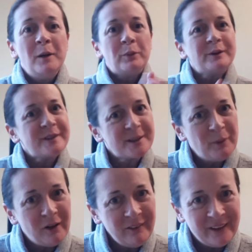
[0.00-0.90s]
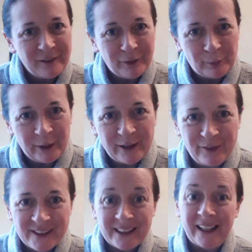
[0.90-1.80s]
But this morning for
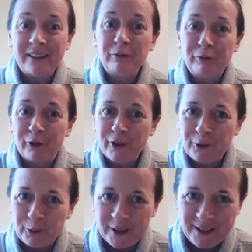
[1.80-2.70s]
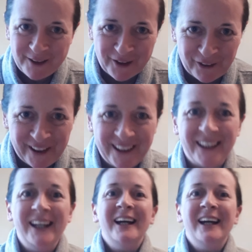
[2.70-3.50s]
breakfast I had a Freddo Easter egg,